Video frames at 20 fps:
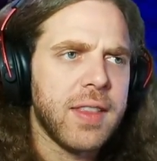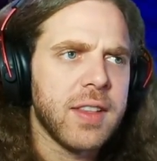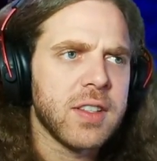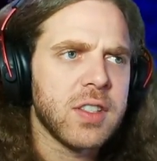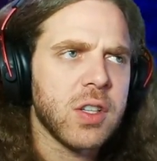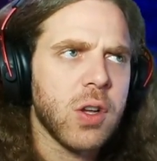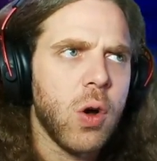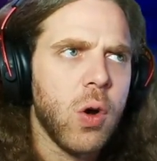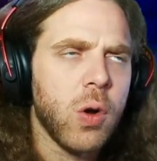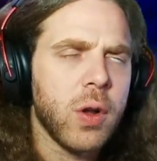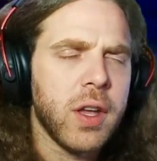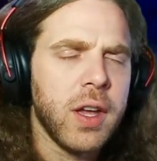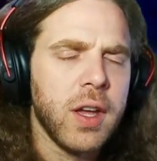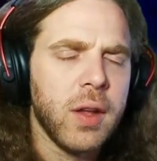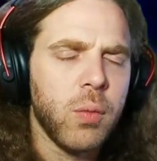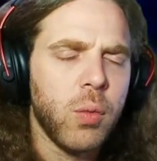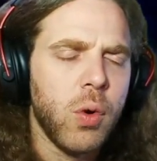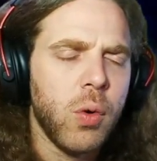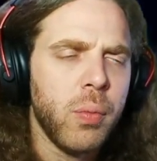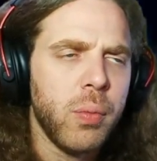the Skull
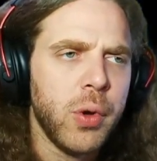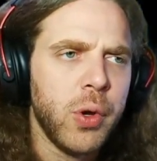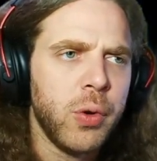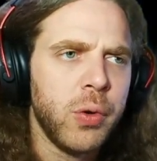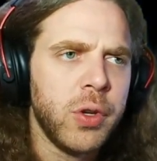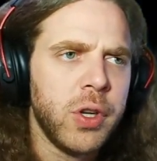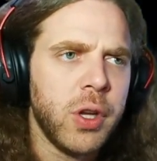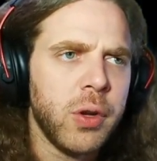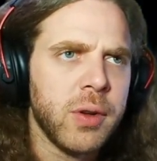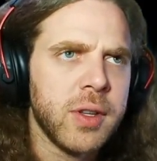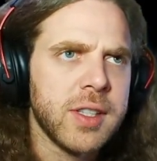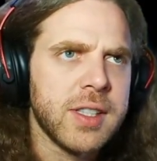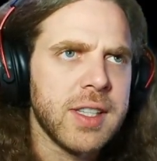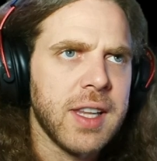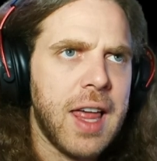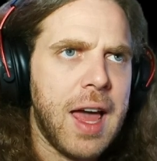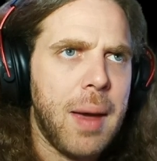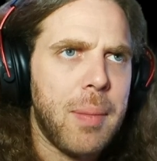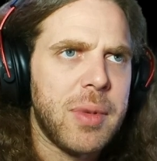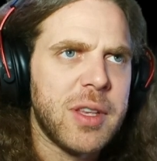Kid will moon you and
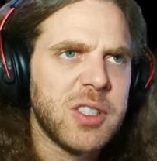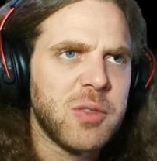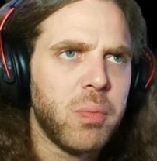slap his